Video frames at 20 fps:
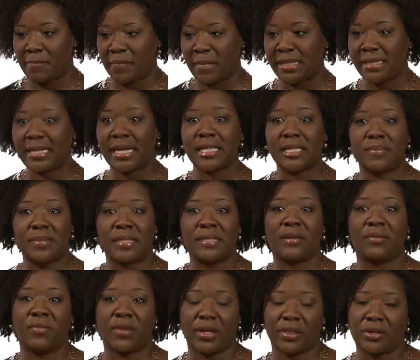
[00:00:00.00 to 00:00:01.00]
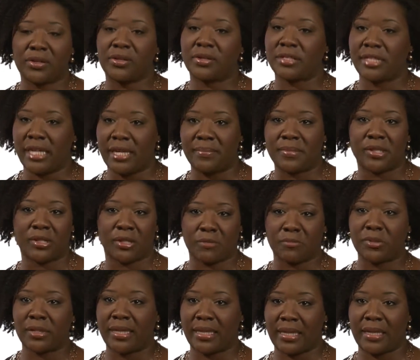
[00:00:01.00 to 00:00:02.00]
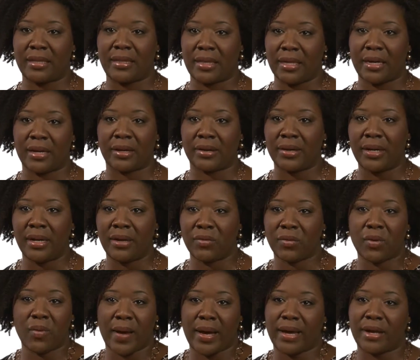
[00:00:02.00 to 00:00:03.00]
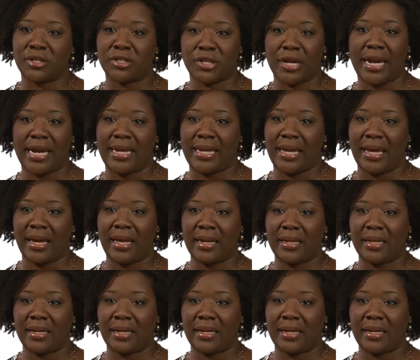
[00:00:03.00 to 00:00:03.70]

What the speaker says: assessment of whether their teams are completing their required training,